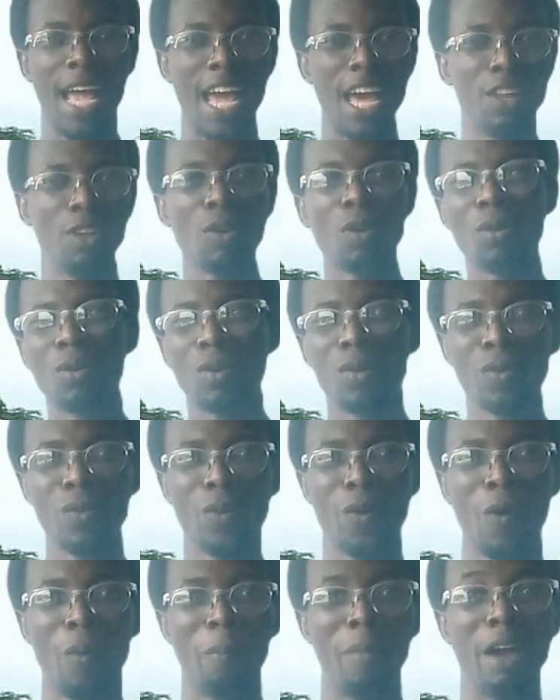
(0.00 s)
Hello,
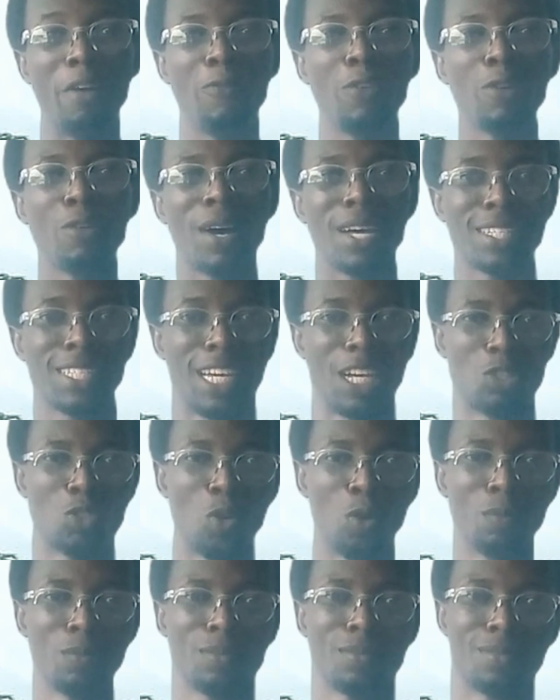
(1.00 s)
my viewers at
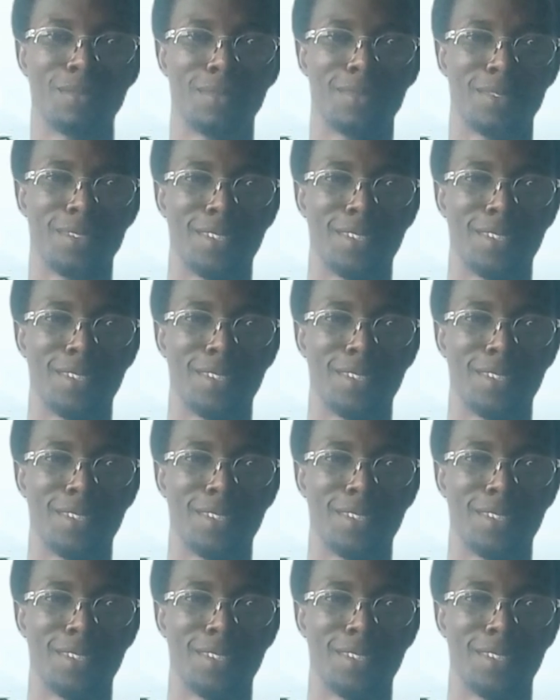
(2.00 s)
home.